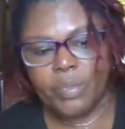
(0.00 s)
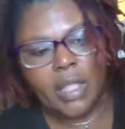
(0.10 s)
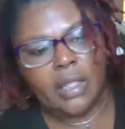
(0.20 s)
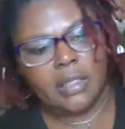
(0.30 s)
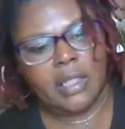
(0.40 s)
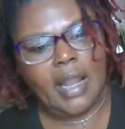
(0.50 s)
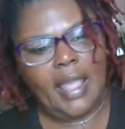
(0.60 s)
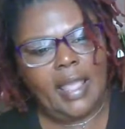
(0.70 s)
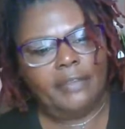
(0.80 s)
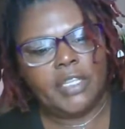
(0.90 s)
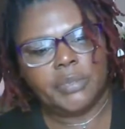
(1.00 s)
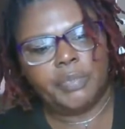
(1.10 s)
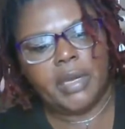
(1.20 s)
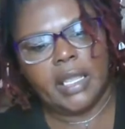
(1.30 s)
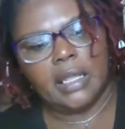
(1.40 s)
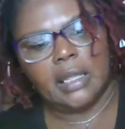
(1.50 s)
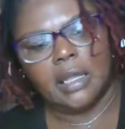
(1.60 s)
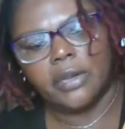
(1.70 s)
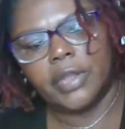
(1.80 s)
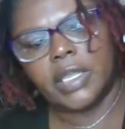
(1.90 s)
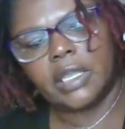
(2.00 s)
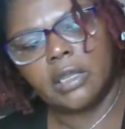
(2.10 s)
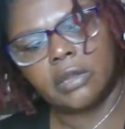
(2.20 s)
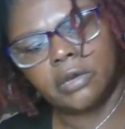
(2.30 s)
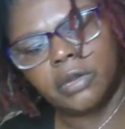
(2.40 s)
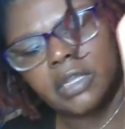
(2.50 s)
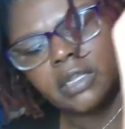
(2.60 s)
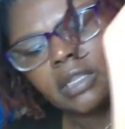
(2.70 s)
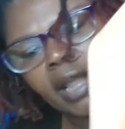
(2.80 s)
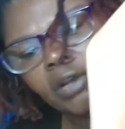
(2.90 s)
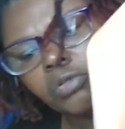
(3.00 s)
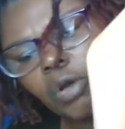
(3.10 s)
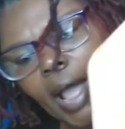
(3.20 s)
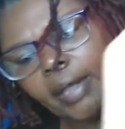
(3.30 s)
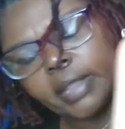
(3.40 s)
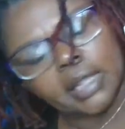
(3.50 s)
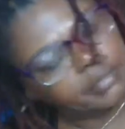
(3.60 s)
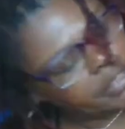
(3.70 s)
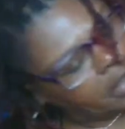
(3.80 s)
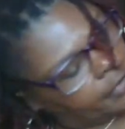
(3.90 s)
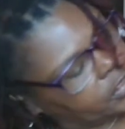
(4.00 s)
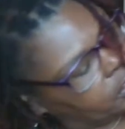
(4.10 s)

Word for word: And then I have this plain color here. I don't know how it comes off to